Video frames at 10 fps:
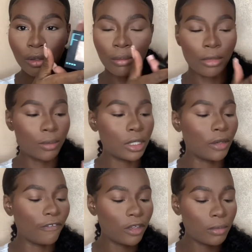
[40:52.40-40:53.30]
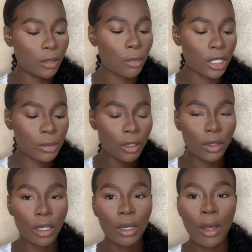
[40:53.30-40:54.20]
Maybelline Fit Me pressed
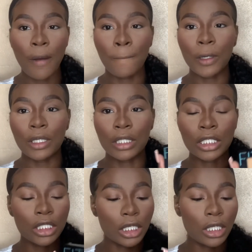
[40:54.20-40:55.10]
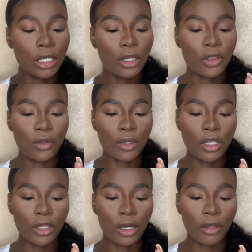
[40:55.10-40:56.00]
powder, but in the shade
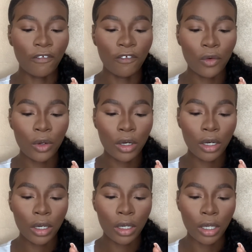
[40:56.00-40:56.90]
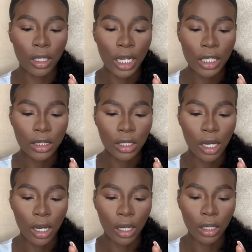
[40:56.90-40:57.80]
334, and that is
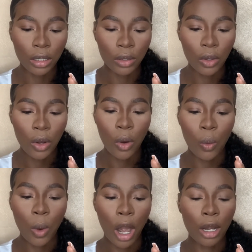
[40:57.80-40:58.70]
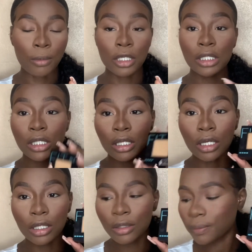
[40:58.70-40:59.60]
called Warm
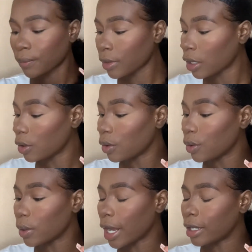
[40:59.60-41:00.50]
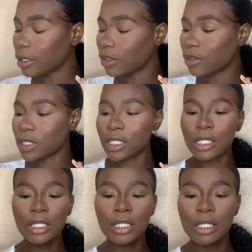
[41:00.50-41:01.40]
Sun. Oh, and the
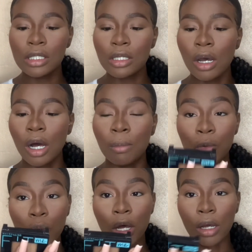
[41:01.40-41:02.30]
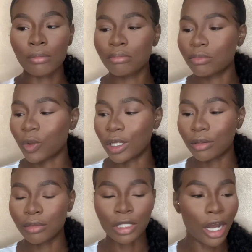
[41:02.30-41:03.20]
360 is called Mocha. Well,
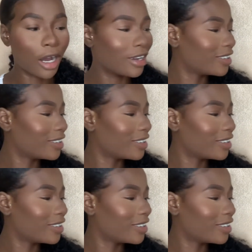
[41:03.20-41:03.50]
duh.